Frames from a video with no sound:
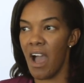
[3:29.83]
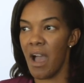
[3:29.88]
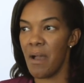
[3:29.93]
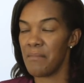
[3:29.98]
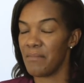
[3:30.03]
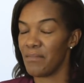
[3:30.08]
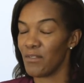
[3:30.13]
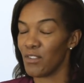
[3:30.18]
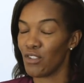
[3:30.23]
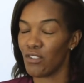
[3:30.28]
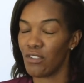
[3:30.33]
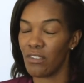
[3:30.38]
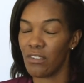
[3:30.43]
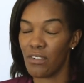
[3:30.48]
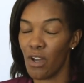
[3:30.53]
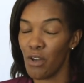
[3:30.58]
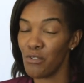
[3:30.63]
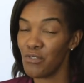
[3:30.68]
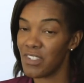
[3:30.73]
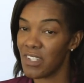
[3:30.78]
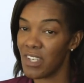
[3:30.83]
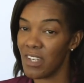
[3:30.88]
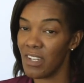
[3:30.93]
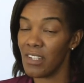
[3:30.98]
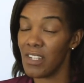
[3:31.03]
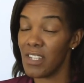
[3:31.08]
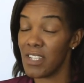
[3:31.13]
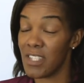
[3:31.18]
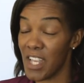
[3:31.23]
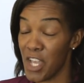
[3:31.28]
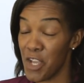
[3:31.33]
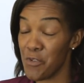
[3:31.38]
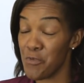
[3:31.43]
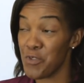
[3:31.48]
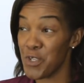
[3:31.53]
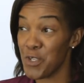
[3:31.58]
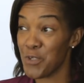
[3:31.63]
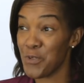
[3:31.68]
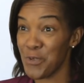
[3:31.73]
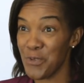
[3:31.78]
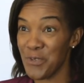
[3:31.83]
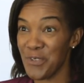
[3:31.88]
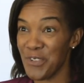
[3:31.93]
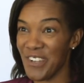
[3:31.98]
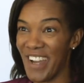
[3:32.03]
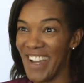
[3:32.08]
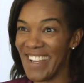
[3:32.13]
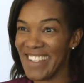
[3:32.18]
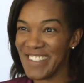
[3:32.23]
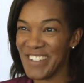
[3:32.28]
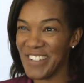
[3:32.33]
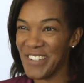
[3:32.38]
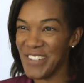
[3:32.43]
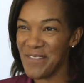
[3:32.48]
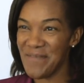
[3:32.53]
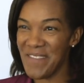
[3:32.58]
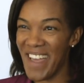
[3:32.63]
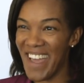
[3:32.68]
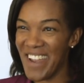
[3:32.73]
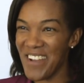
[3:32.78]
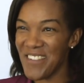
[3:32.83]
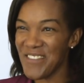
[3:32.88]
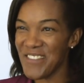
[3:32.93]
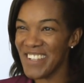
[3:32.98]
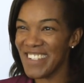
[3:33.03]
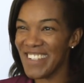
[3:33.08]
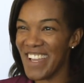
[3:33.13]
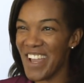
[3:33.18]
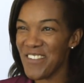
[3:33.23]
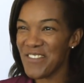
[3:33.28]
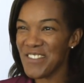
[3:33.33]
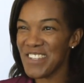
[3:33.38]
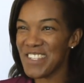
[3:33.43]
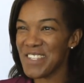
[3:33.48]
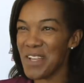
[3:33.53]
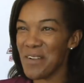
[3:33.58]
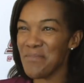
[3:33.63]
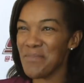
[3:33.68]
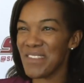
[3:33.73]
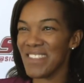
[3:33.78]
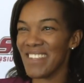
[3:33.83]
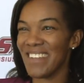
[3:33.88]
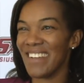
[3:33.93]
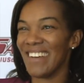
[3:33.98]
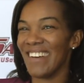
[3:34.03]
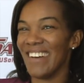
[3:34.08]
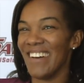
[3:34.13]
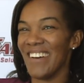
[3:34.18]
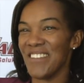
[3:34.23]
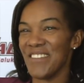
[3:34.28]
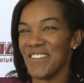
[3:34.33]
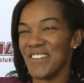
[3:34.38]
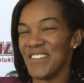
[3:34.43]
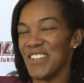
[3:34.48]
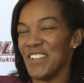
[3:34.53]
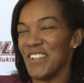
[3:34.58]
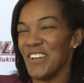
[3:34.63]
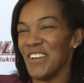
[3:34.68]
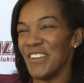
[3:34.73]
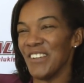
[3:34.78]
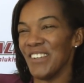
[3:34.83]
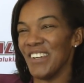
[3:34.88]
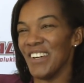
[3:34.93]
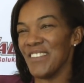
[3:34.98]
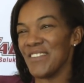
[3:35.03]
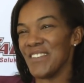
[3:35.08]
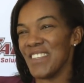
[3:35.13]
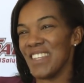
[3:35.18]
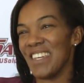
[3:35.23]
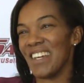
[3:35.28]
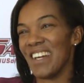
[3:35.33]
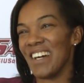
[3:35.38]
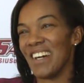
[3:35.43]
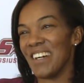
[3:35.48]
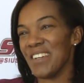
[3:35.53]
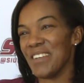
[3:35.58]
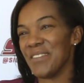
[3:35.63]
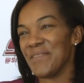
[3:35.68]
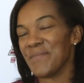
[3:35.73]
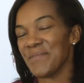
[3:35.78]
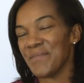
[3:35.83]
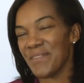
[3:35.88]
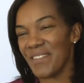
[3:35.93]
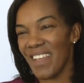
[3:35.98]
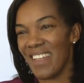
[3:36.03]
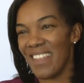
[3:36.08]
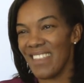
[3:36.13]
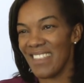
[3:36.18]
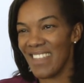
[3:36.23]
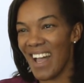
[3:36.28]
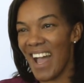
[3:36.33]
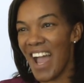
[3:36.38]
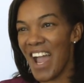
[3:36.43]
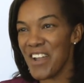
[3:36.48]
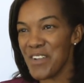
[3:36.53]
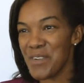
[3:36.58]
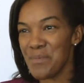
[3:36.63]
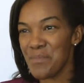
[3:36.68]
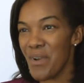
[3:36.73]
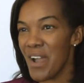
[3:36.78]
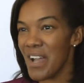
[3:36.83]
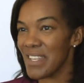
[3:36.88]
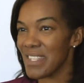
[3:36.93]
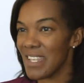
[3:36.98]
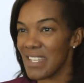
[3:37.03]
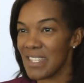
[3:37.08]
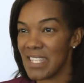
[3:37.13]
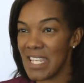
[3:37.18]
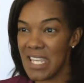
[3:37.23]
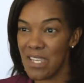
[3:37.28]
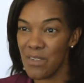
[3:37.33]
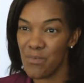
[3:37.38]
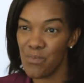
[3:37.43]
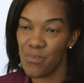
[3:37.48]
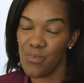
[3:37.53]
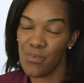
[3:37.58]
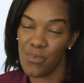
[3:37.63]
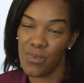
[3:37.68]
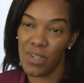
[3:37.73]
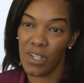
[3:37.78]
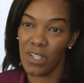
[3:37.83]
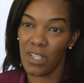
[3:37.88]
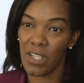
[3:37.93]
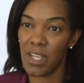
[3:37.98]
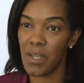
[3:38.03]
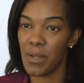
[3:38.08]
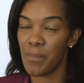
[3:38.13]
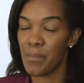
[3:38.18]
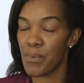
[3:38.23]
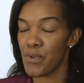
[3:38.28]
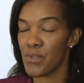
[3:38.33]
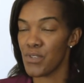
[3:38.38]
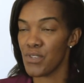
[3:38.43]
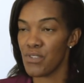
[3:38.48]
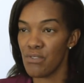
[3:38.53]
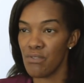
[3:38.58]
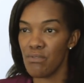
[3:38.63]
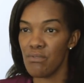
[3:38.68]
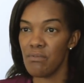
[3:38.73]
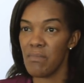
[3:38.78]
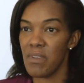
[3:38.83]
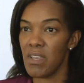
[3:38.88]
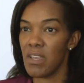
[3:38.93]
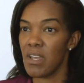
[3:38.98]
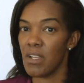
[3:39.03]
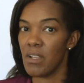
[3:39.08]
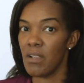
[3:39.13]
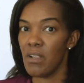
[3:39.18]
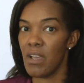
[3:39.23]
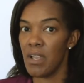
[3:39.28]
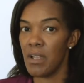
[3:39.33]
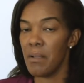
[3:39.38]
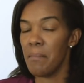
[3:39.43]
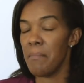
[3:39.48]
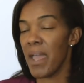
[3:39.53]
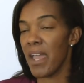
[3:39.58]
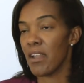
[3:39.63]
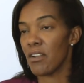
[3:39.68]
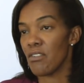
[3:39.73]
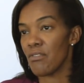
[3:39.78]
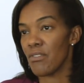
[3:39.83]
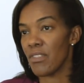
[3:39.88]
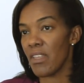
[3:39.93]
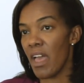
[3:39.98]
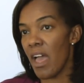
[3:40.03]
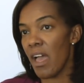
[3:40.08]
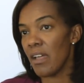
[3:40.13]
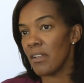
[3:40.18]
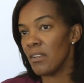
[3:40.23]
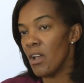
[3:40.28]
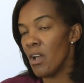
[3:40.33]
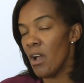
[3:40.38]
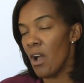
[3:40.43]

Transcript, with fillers: I'm- Coach Kill is a recruiter. I told him that every every step of the of you know of the uh, the hiring process, he really pursued me in a in a manner that